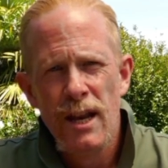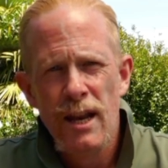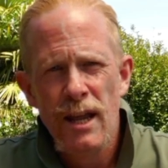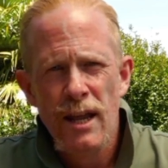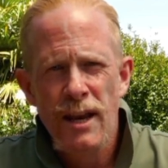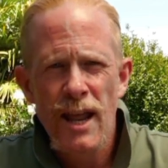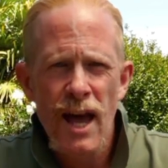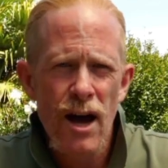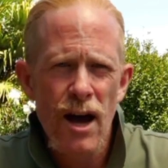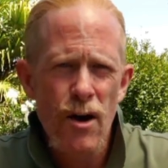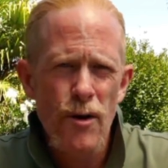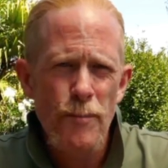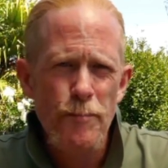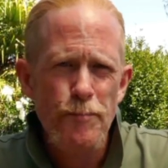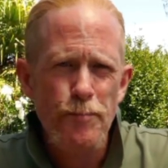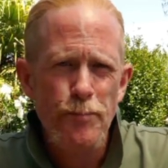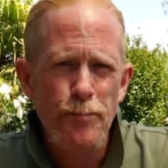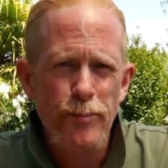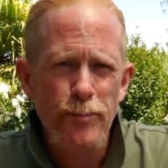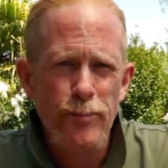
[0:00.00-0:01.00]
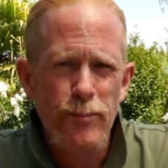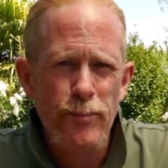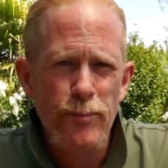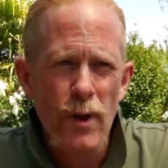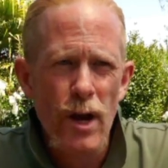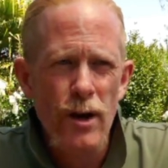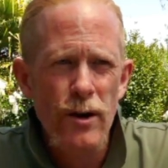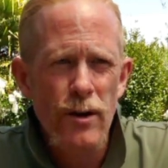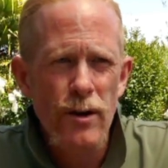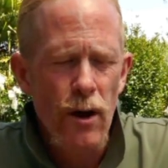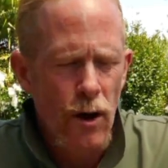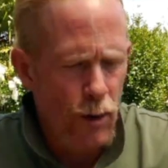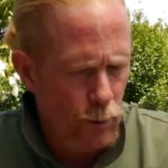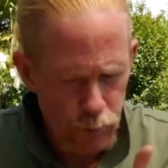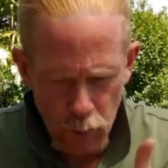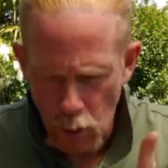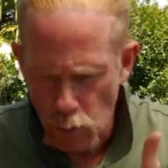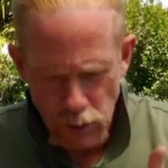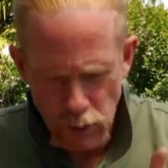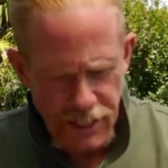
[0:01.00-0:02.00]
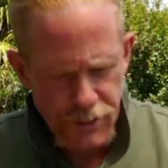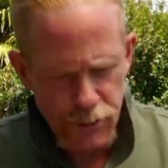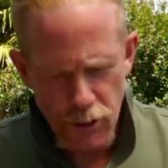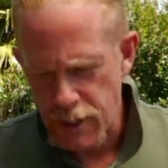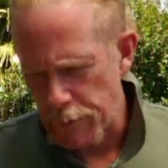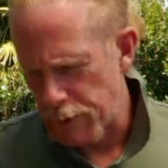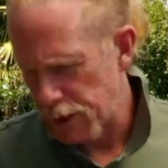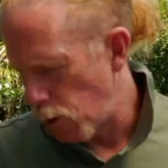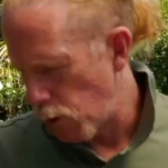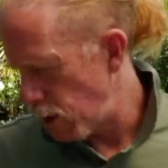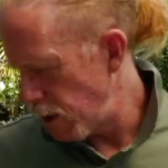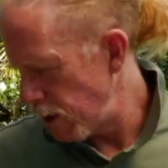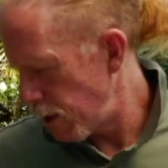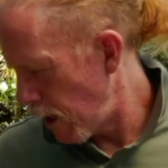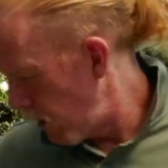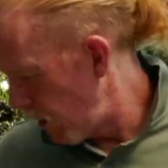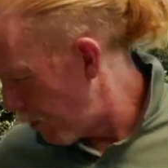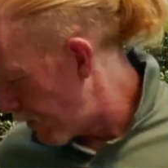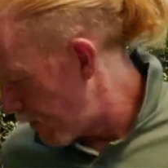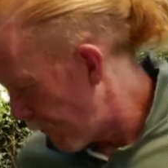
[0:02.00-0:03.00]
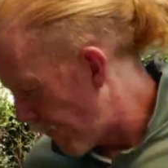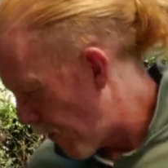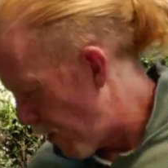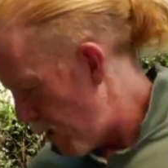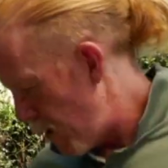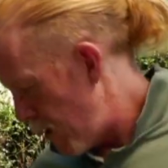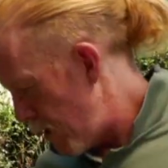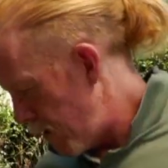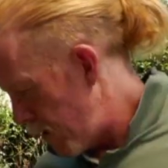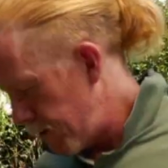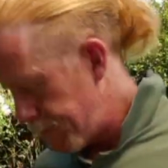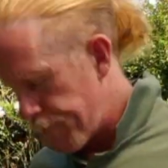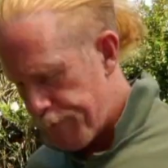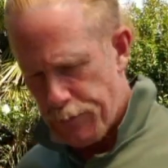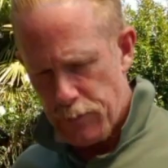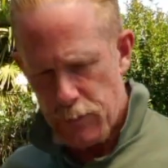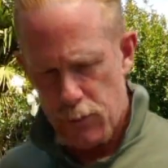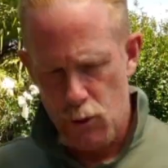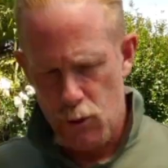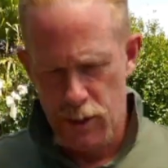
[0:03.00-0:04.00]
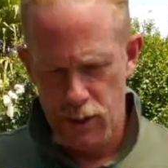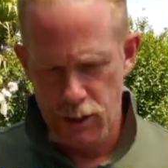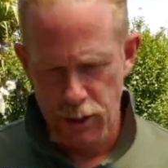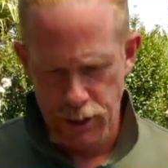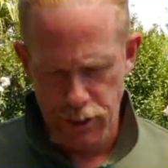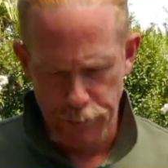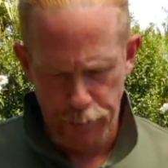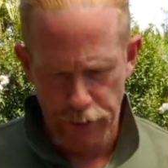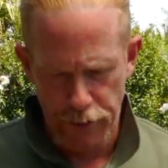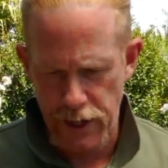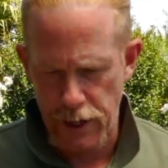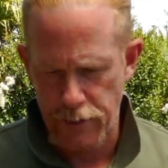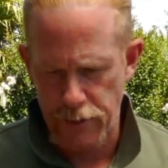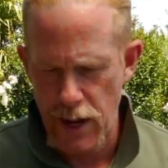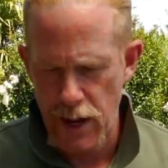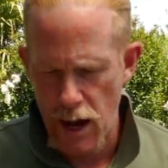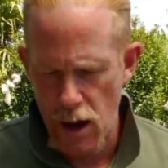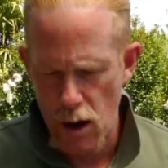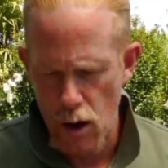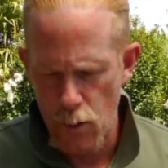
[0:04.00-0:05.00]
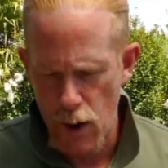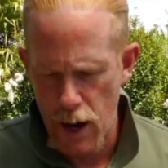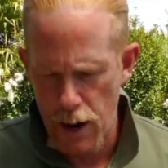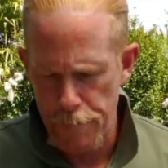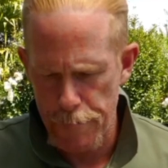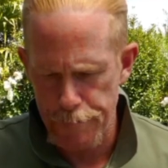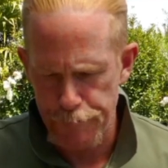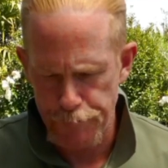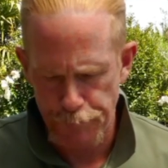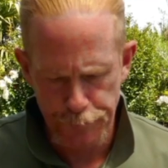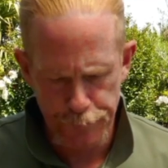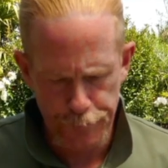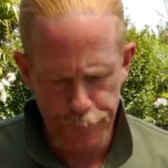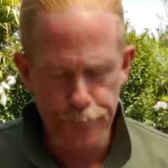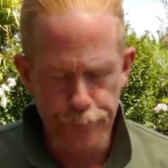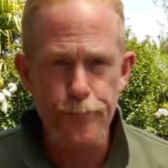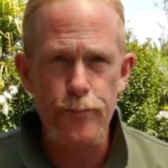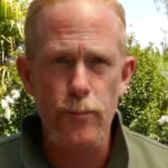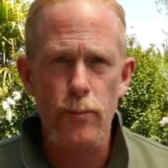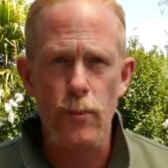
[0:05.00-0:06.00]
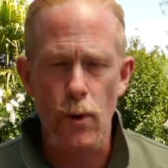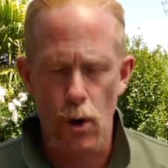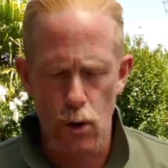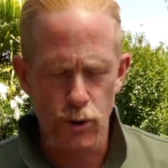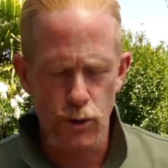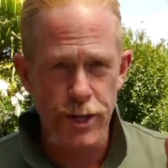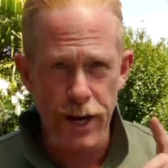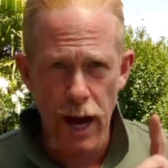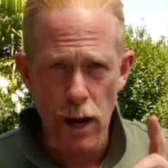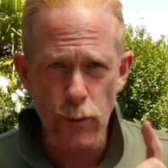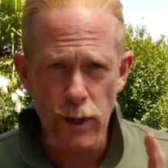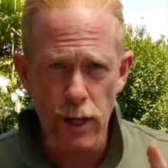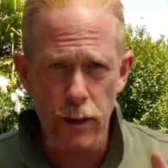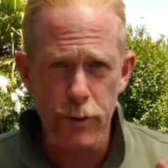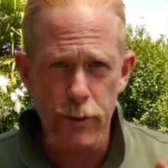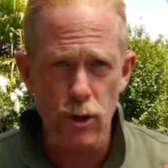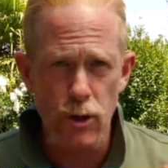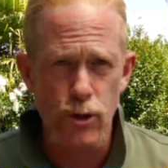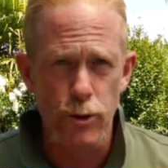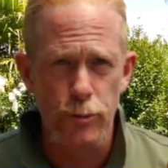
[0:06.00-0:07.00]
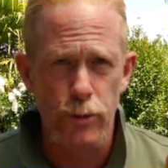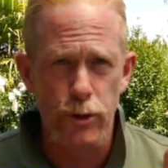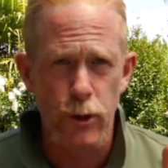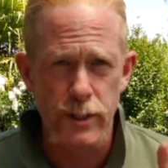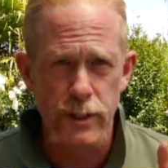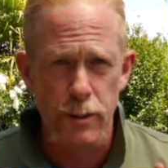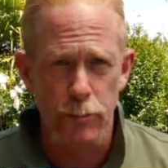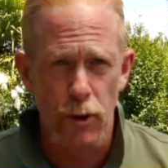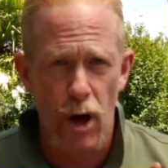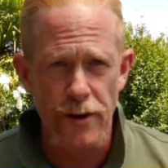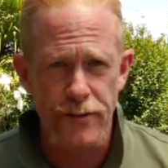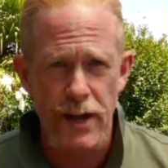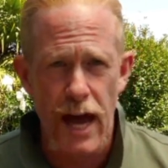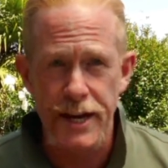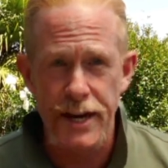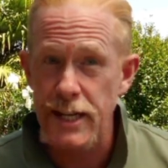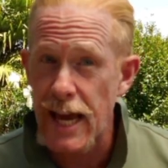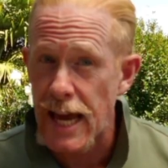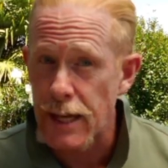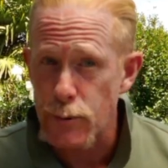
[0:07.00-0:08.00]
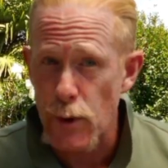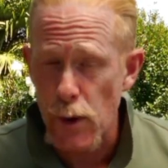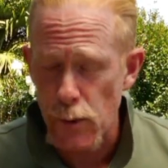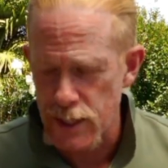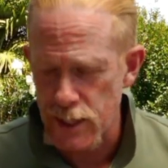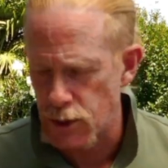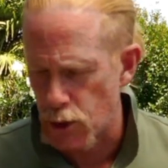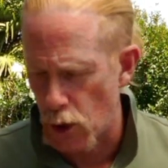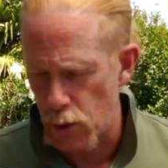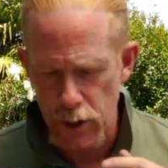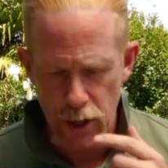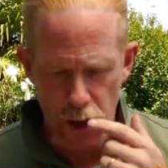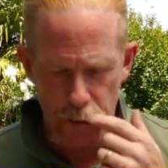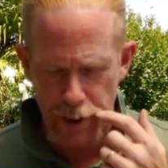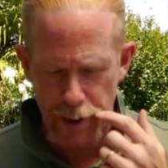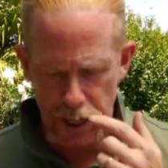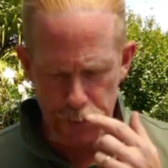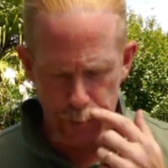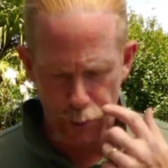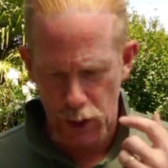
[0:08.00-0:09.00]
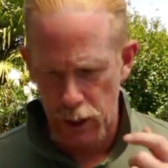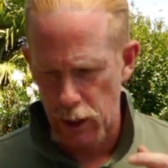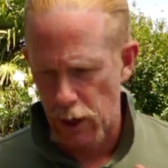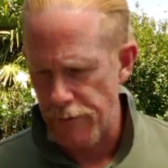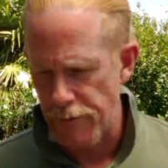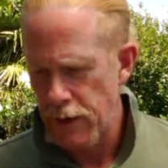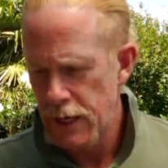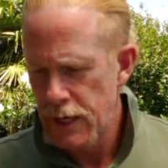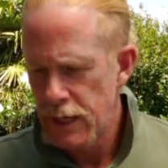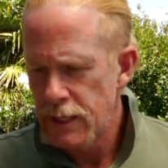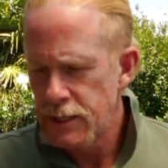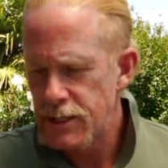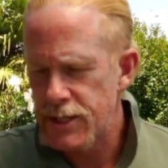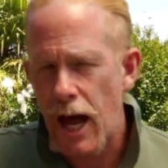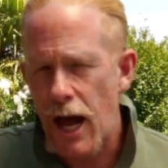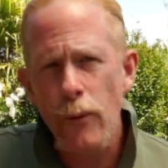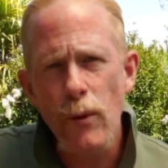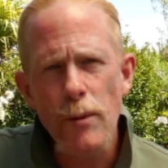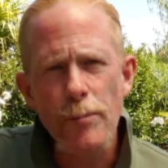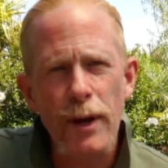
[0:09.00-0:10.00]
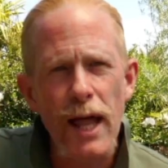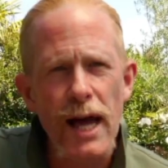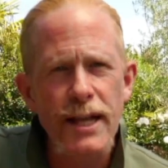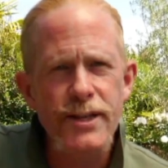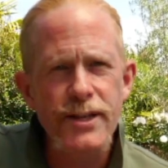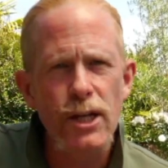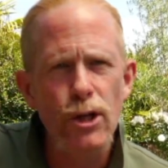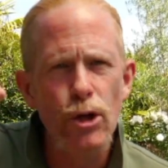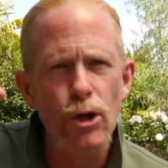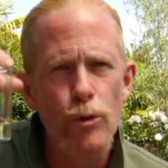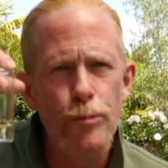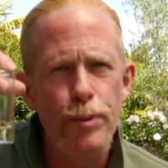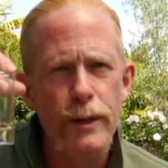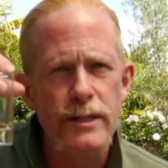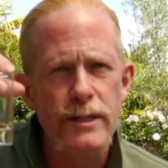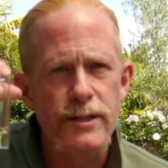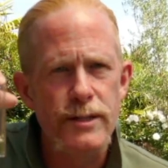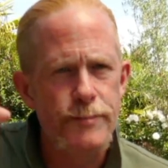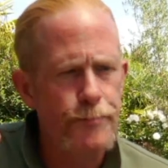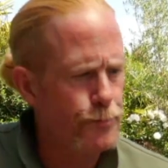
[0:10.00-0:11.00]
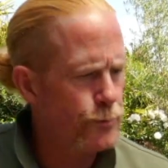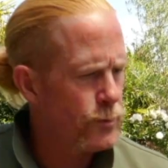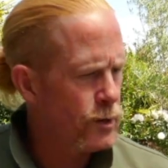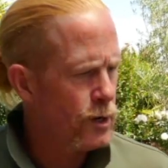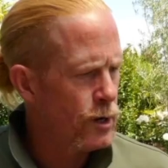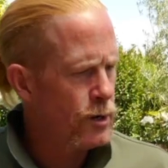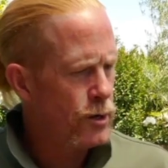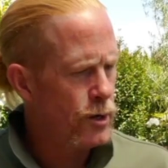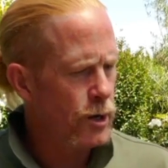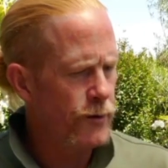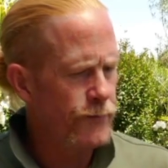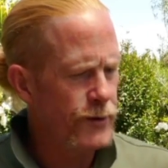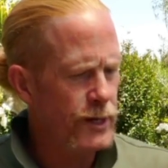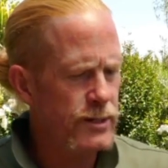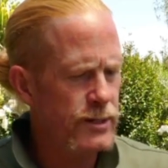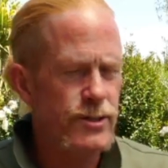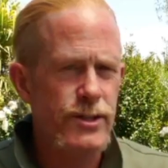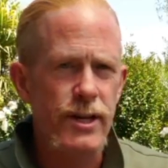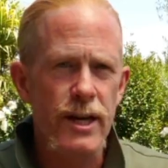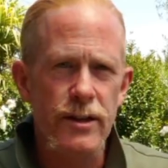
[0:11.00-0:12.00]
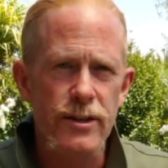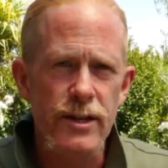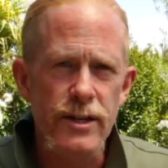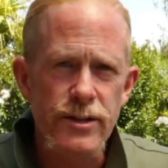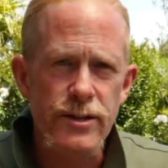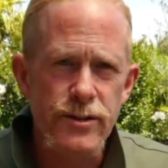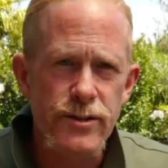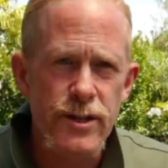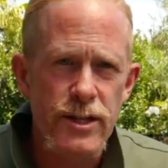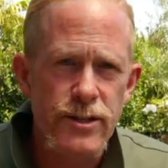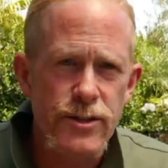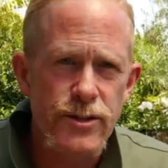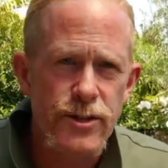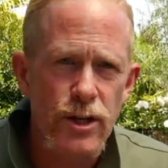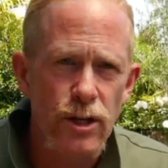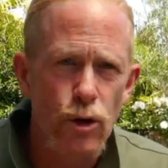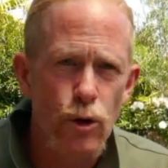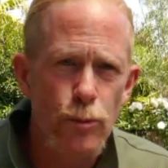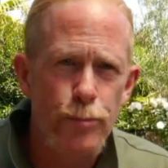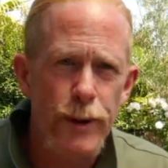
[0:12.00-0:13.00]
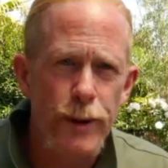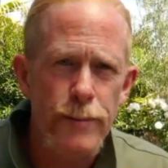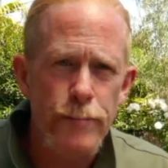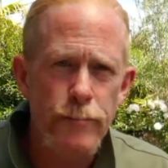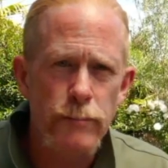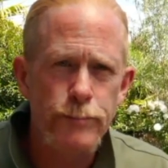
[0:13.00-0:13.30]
Now, let's do something quite a little bit different. Almost lost the plot there. Now, today we're going to be doing some live gardening, as we always do here on Monday Morning Live. Today we're planting lupins. I don't know if you can see, this is a lupin.